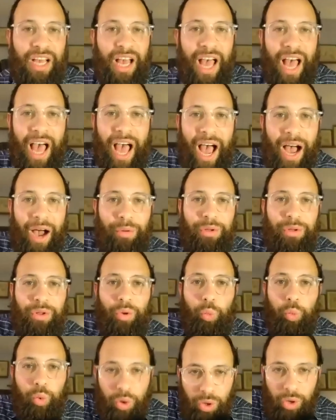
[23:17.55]
How in the
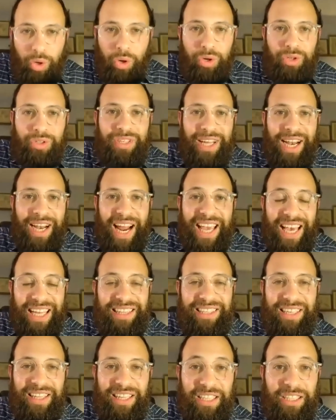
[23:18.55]
world did I get
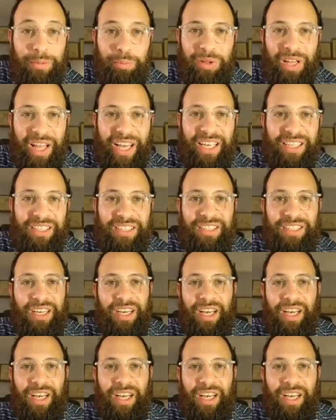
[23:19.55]
to this place?